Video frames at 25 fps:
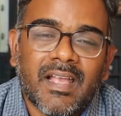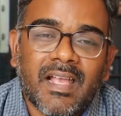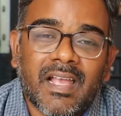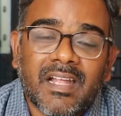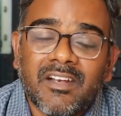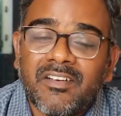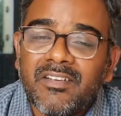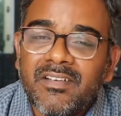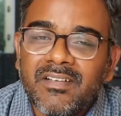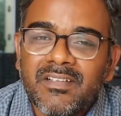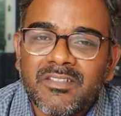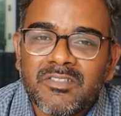
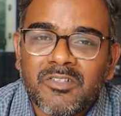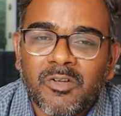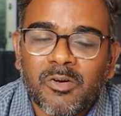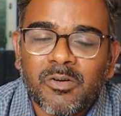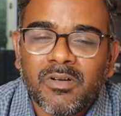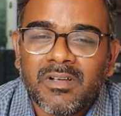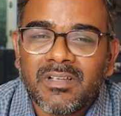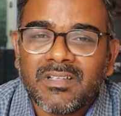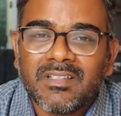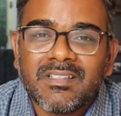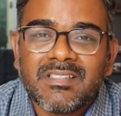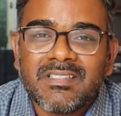Entering a
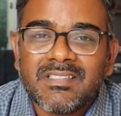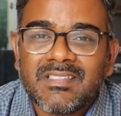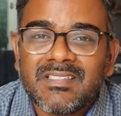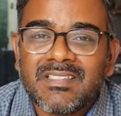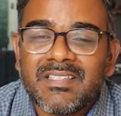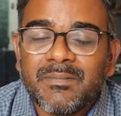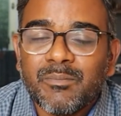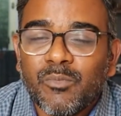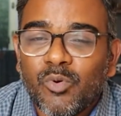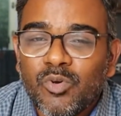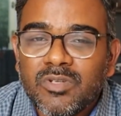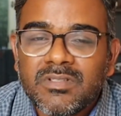stock is
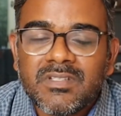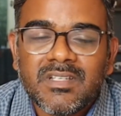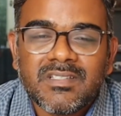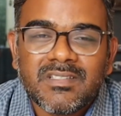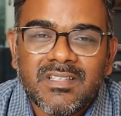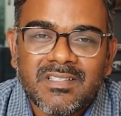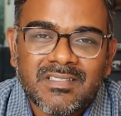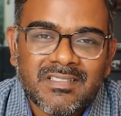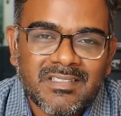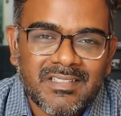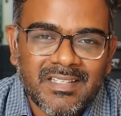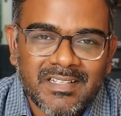the most
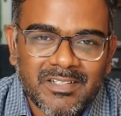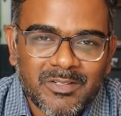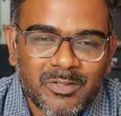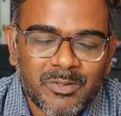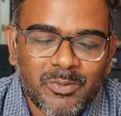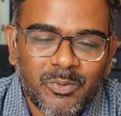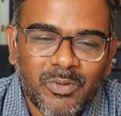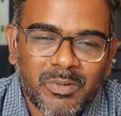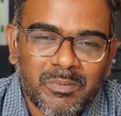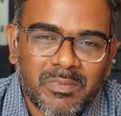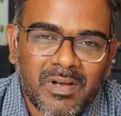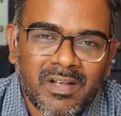easiest thing to
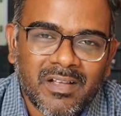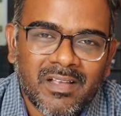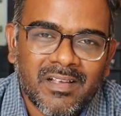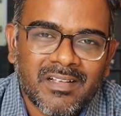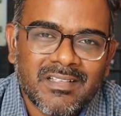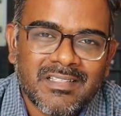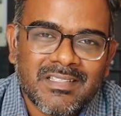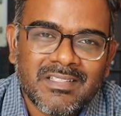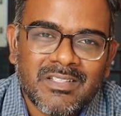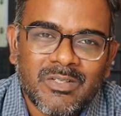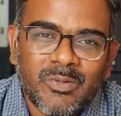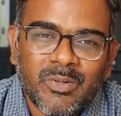do in
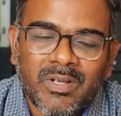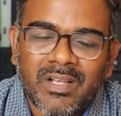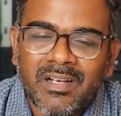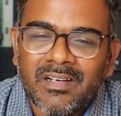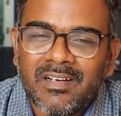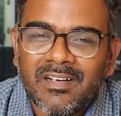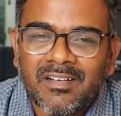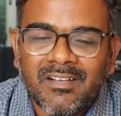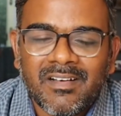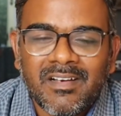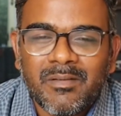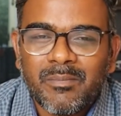markets. You
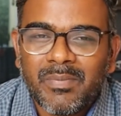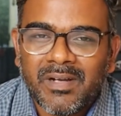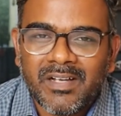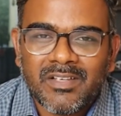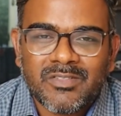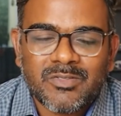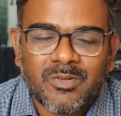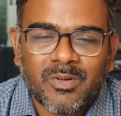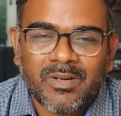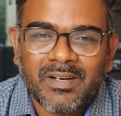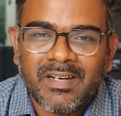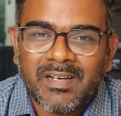can literally buy
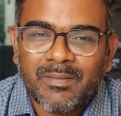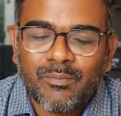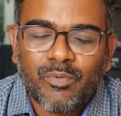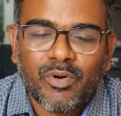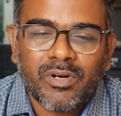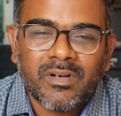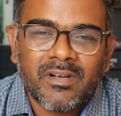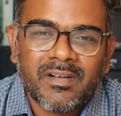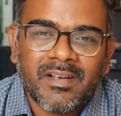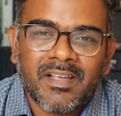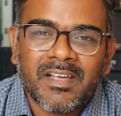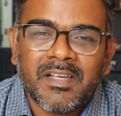a stock at any
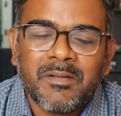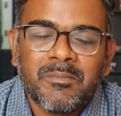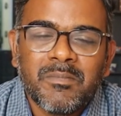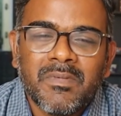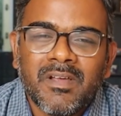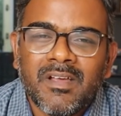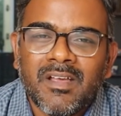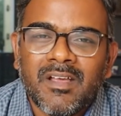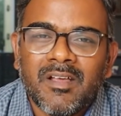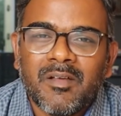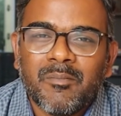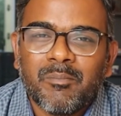point in time,
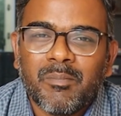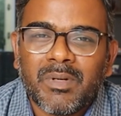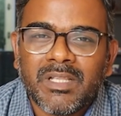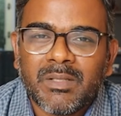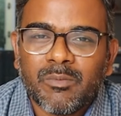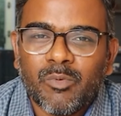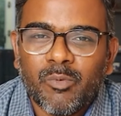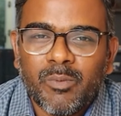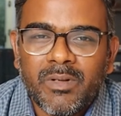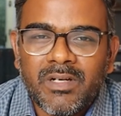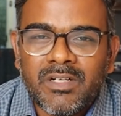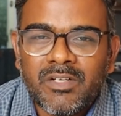but
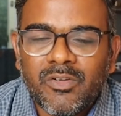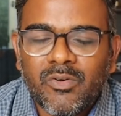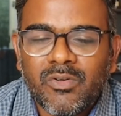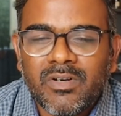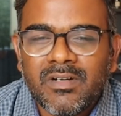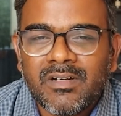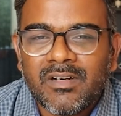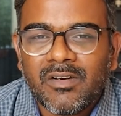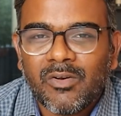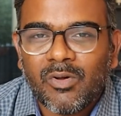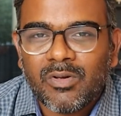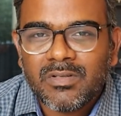the moment
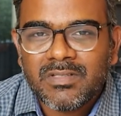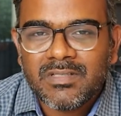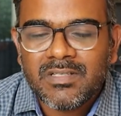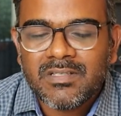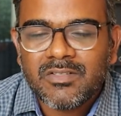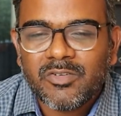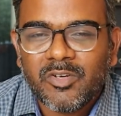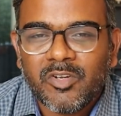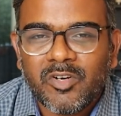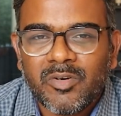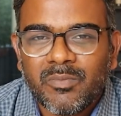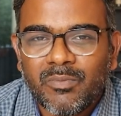you're in
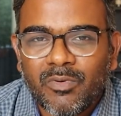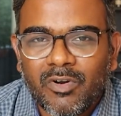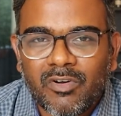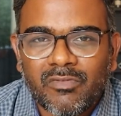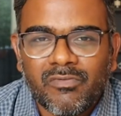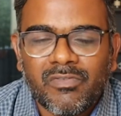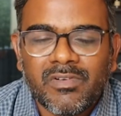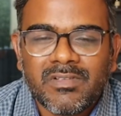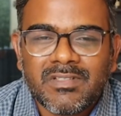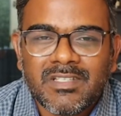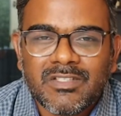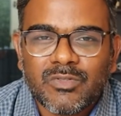losses or in
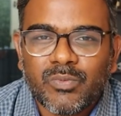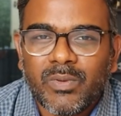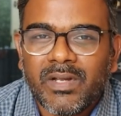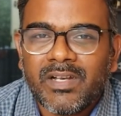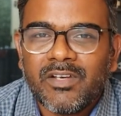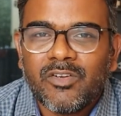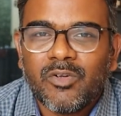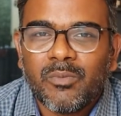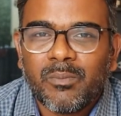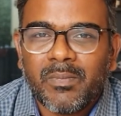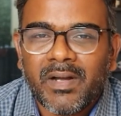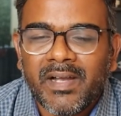profits is
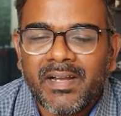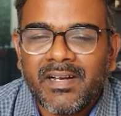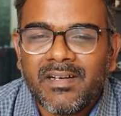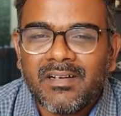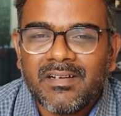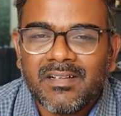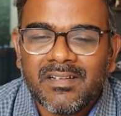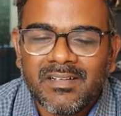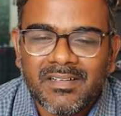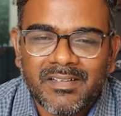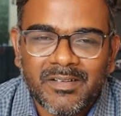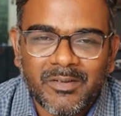when your
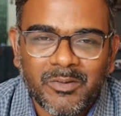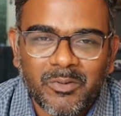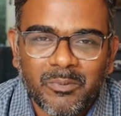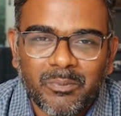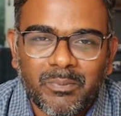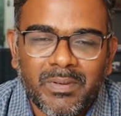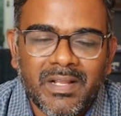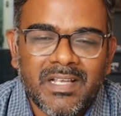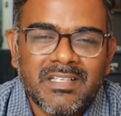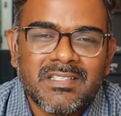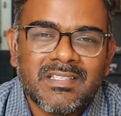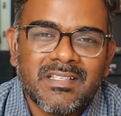mind, you know,
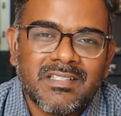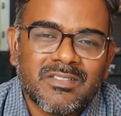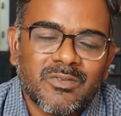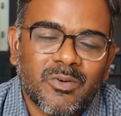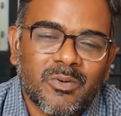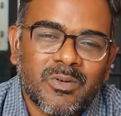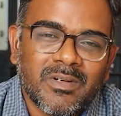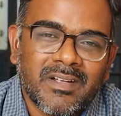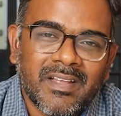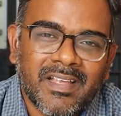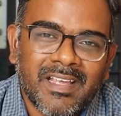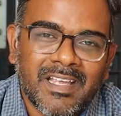plays its
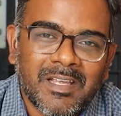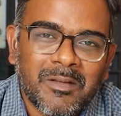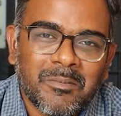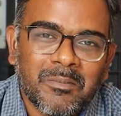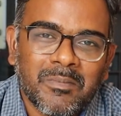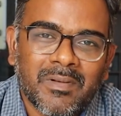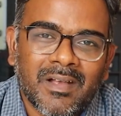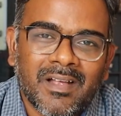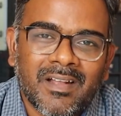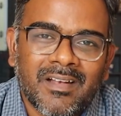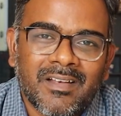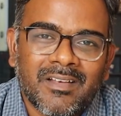own
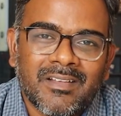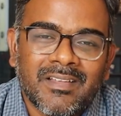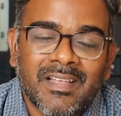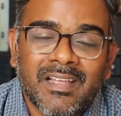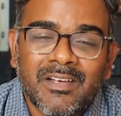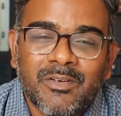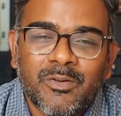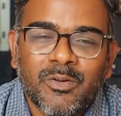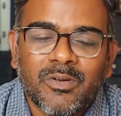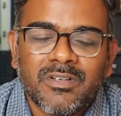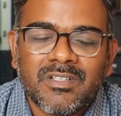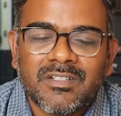game, and
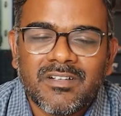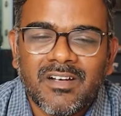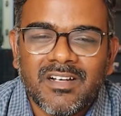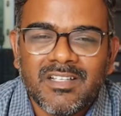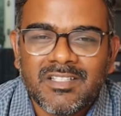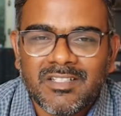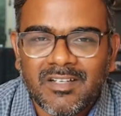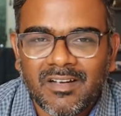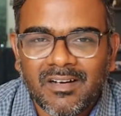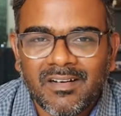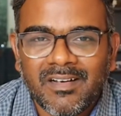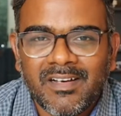then you're really
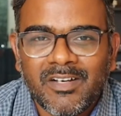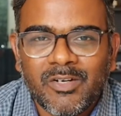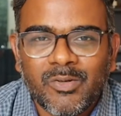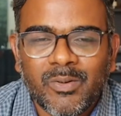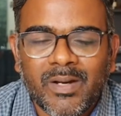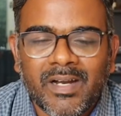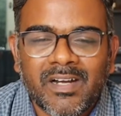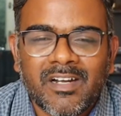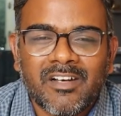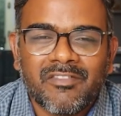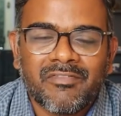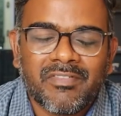struggling
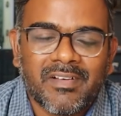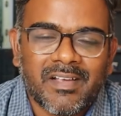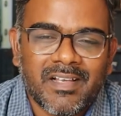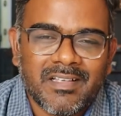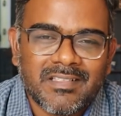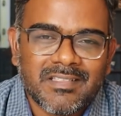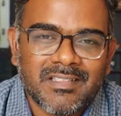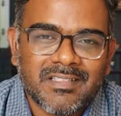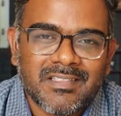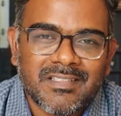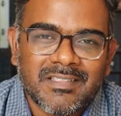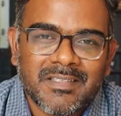to identify
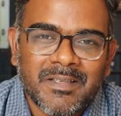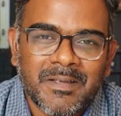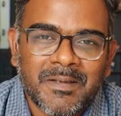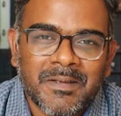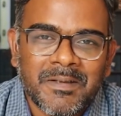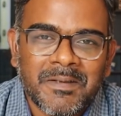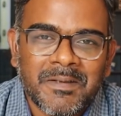exits.